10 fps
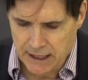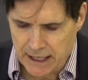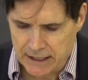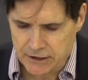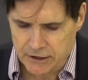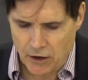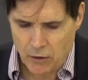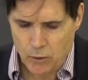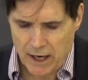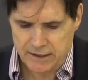And
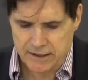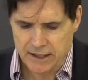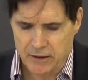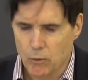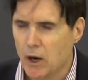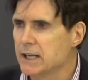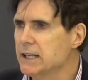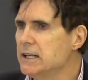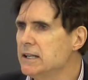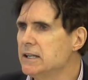so Wesley
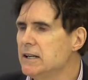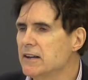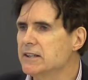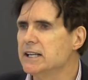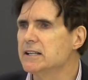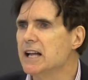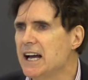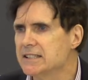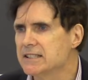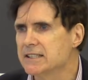wanted nothing
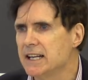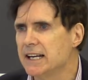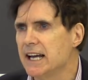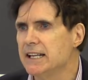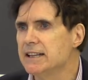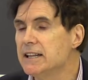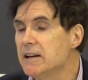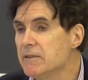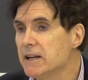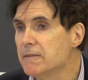less than a
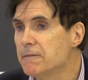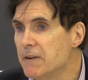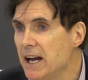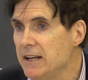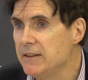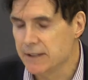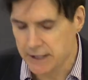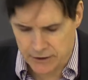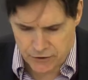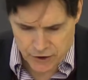living faith
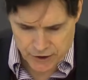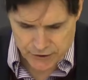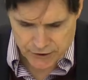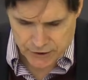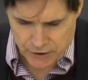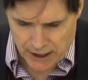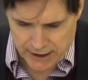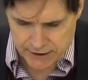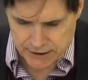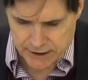in Jesus
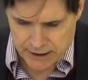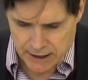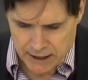Christ.